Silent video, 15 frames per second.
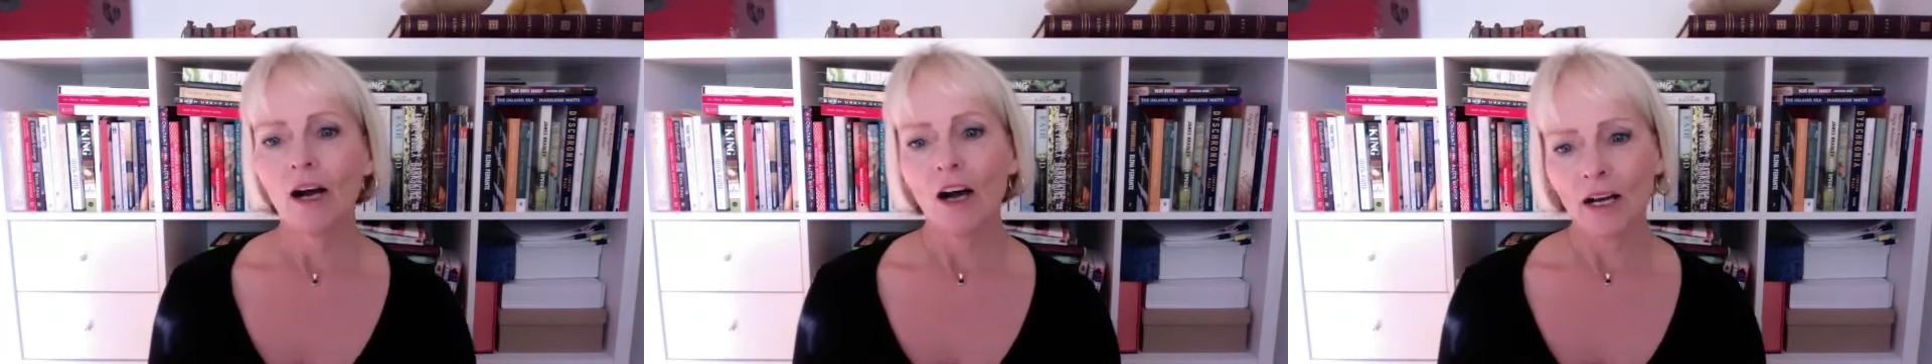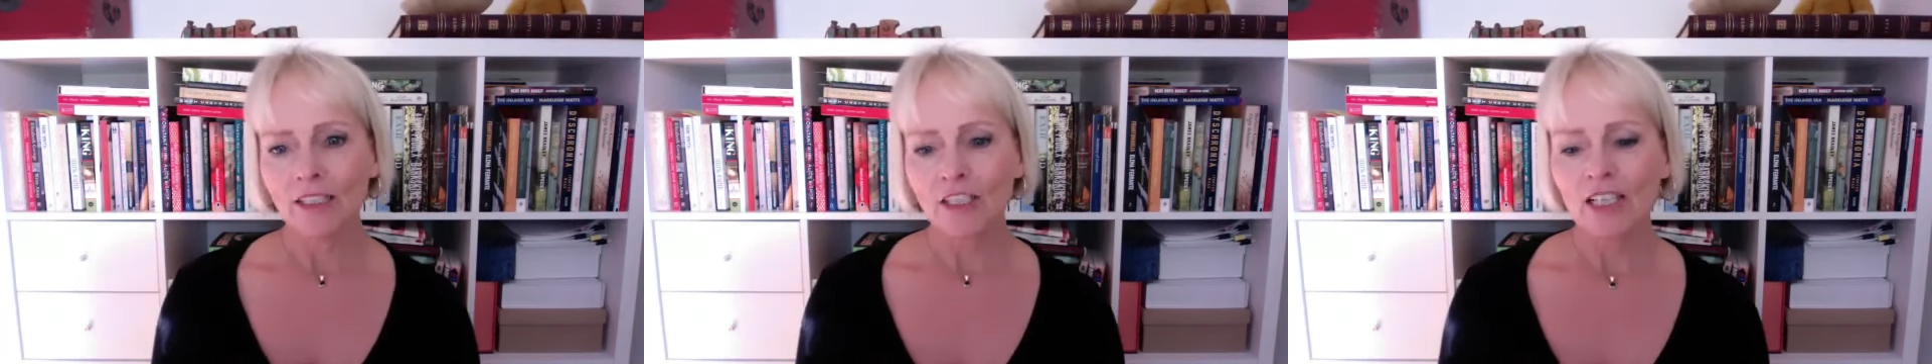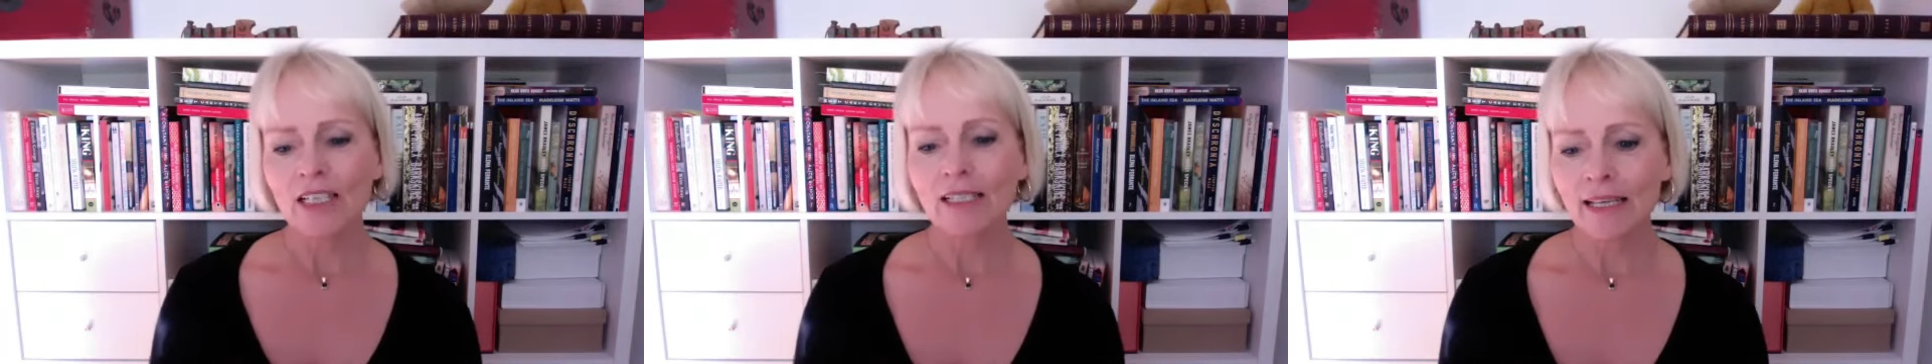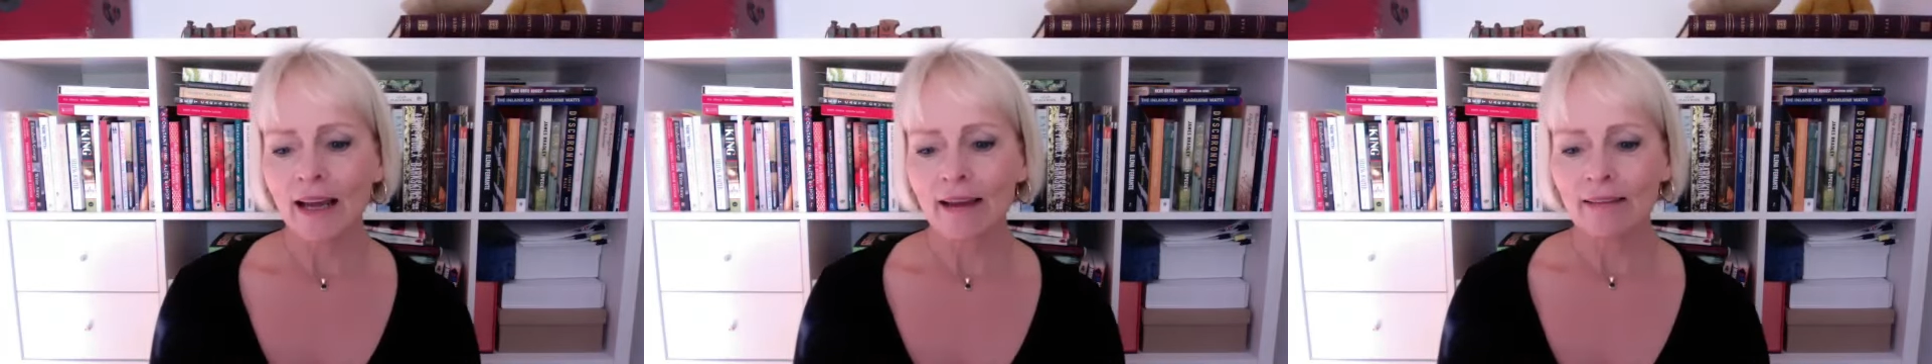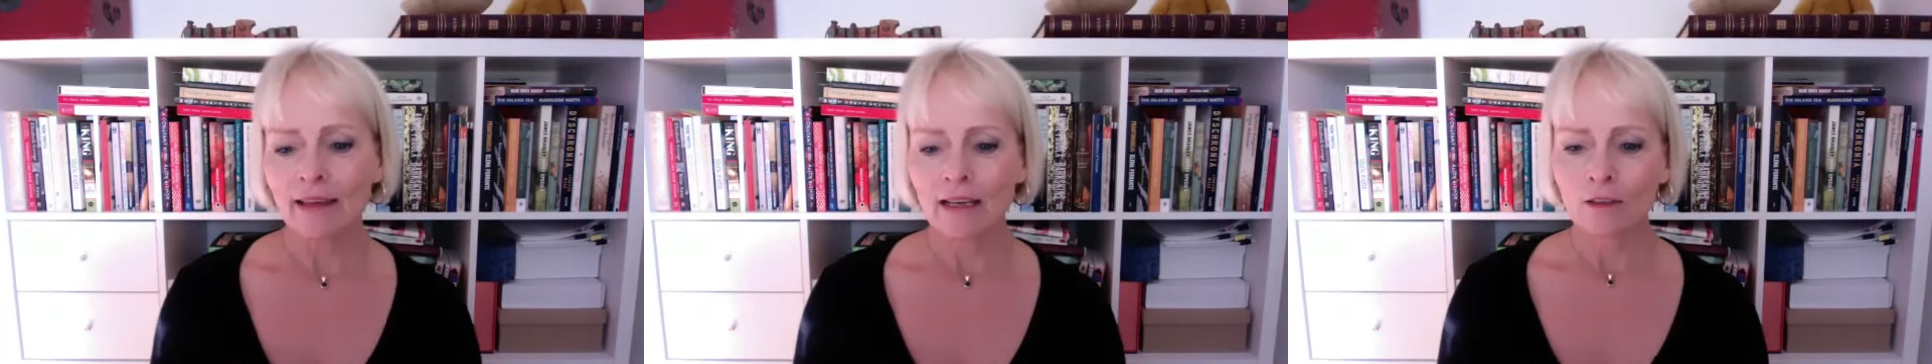I just sat
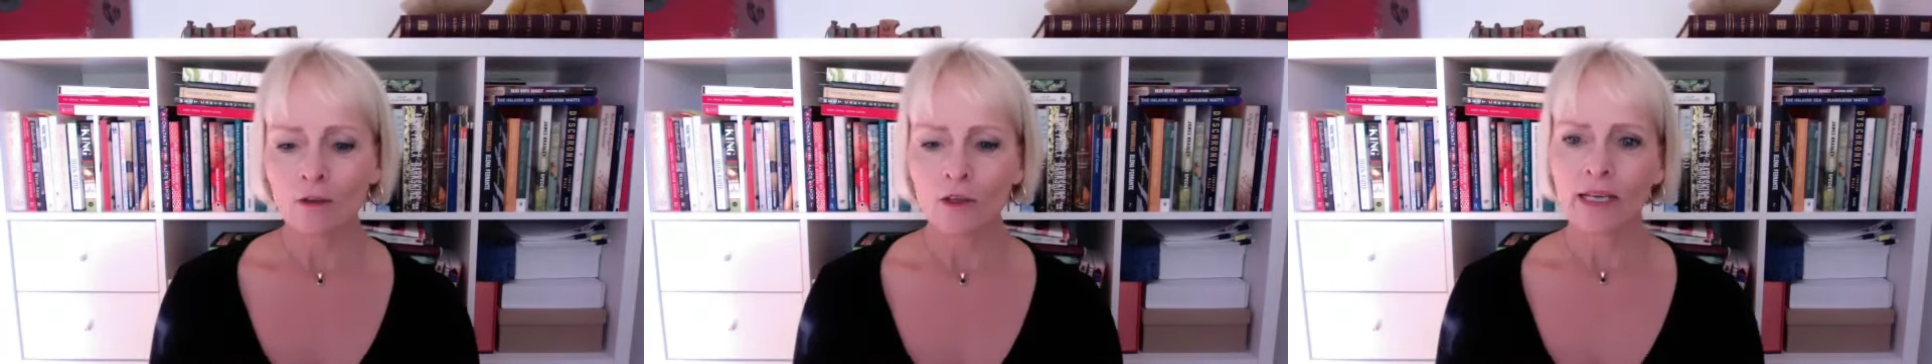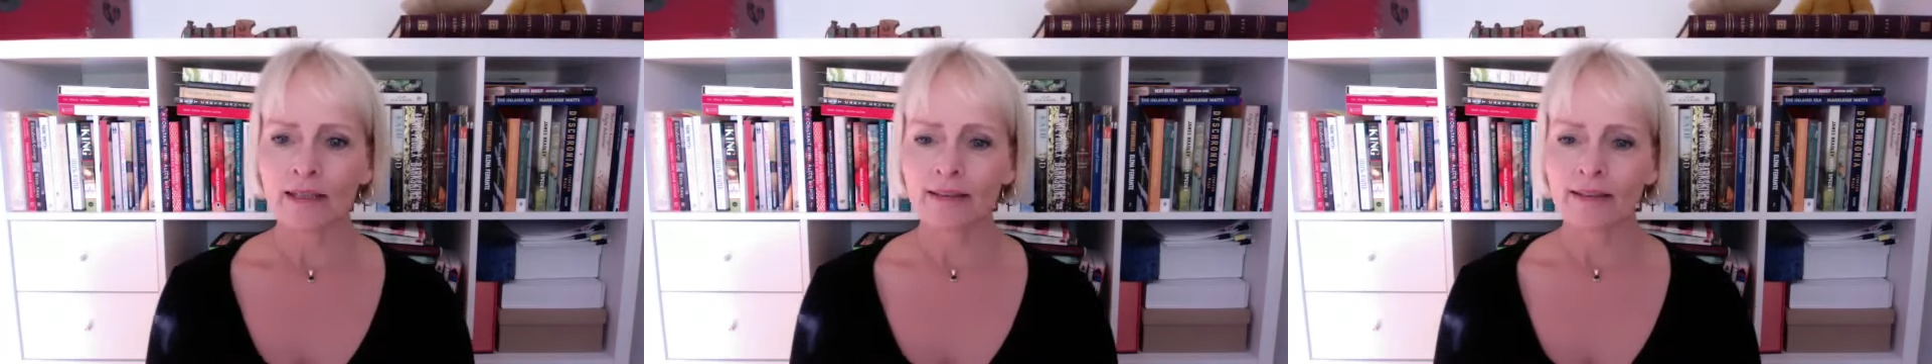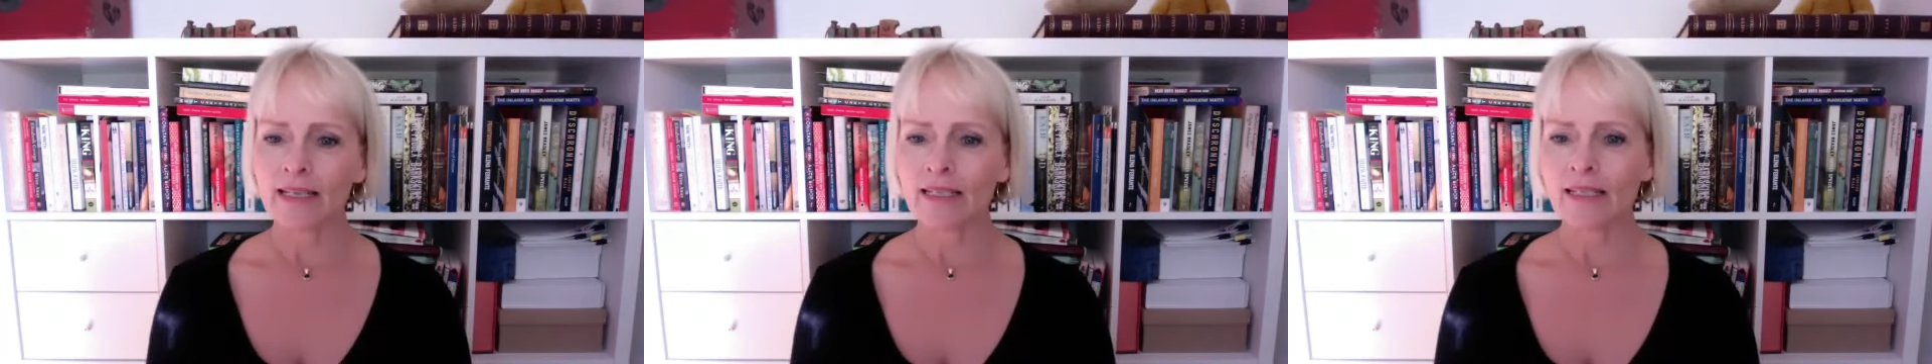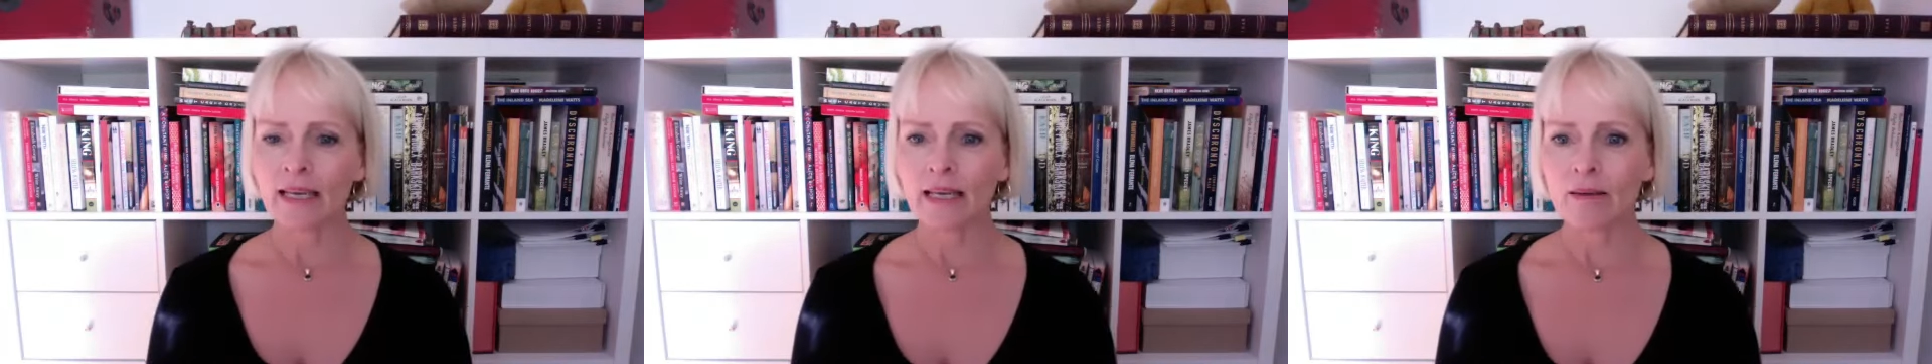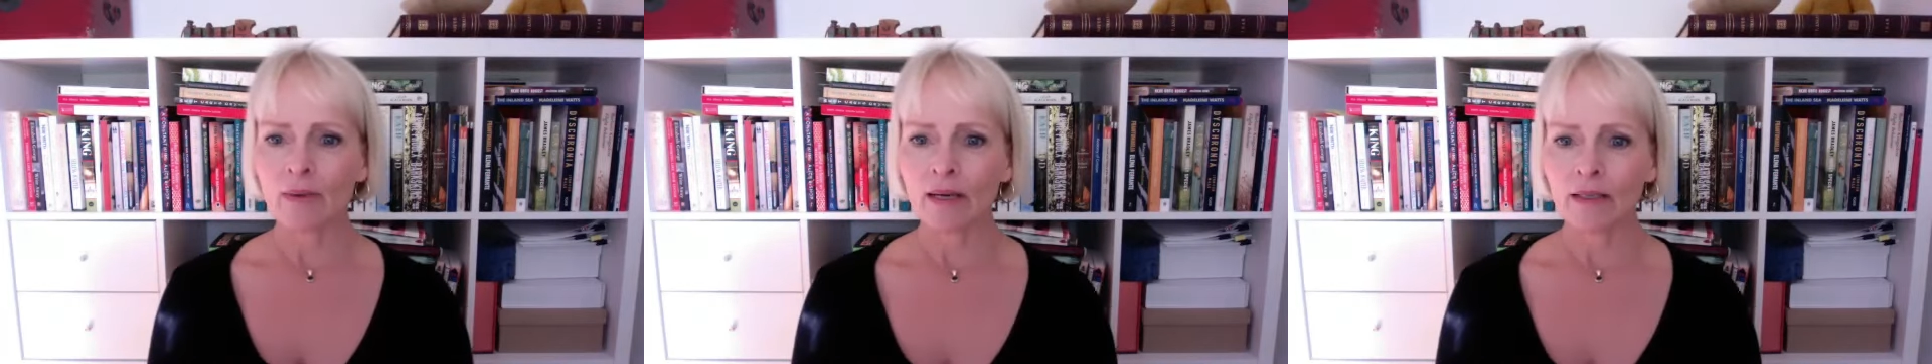there looking at these
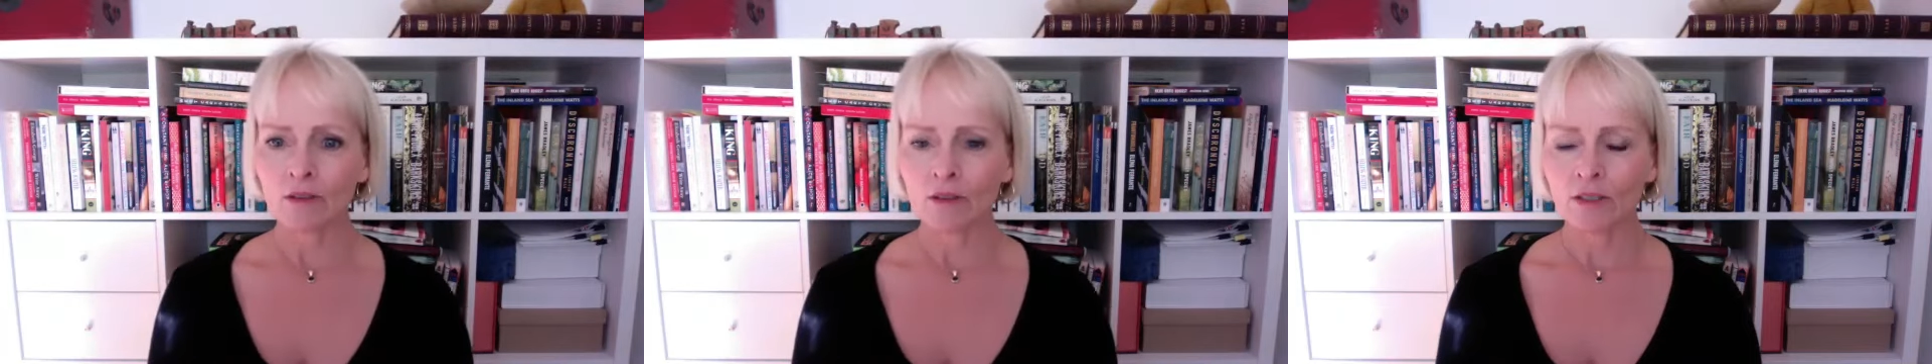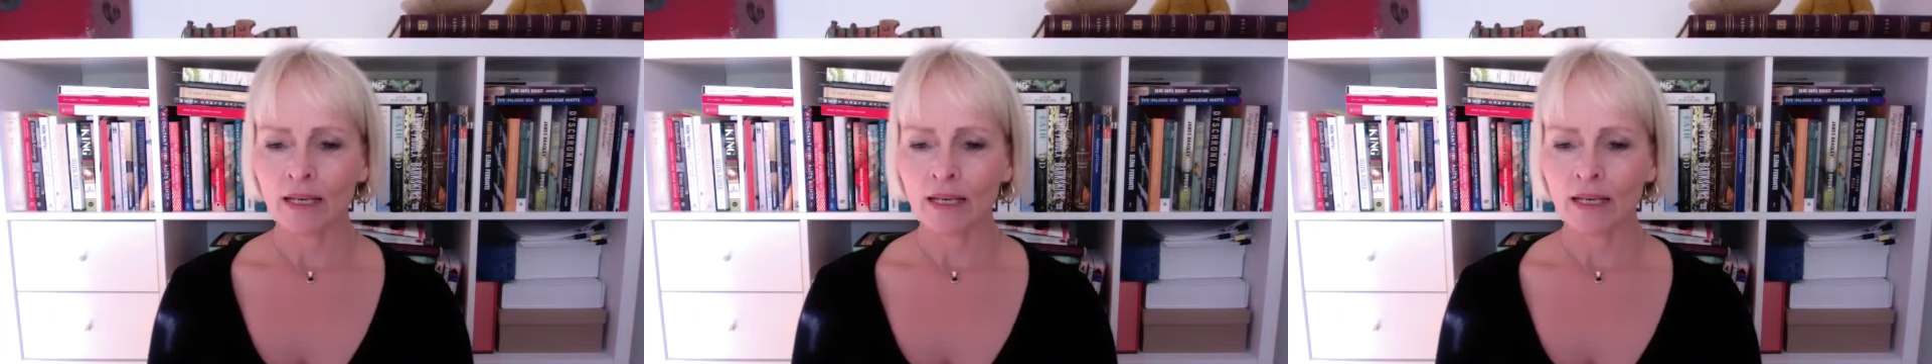emails